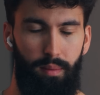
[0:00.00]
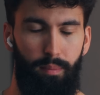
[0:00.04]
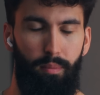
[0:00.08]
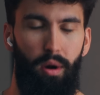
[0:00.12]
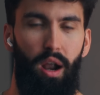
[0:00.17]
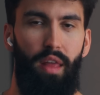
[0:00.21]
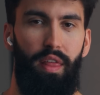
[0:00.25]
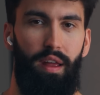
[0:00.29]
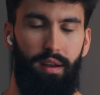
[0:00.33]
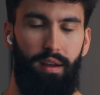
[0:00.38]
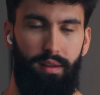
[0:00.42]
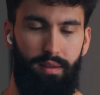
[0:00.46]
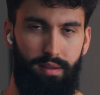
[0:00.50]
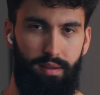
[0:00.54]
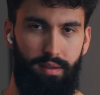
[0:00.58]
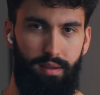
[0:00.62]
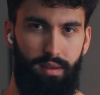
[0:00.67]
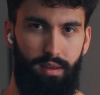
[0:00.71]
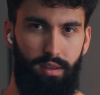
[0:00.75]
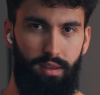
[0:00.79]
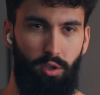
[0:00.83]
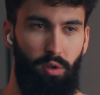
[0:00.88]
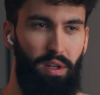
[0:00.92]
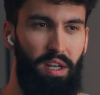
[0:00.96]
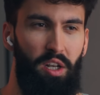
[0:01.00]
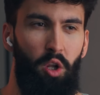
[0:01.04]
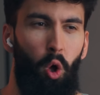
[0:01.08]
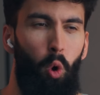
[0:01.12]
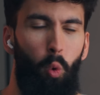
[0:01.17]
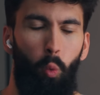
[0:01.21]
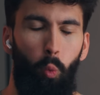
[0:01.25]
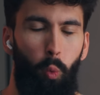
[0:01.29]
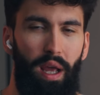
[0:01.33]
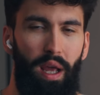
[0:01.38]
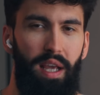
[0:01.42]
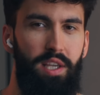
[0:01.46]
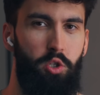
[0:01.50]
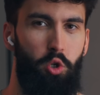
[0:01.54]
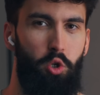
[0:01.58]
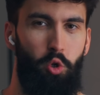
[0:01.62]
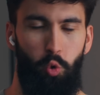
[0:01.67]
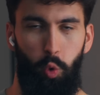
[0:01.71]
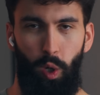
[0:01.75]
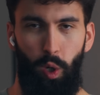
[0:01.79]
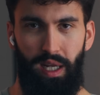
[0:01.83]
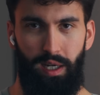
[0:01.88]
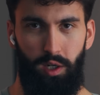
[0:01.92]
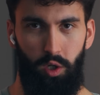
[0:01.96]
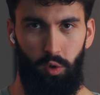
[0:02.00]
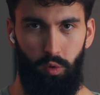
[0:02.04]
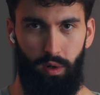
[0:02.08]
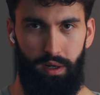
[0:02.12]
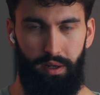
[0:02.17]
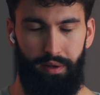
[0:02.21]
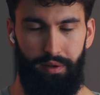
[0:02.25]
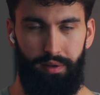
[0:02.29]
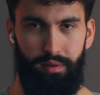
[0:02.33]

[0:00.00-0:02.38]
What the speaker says: Rather, you did not waste your training career.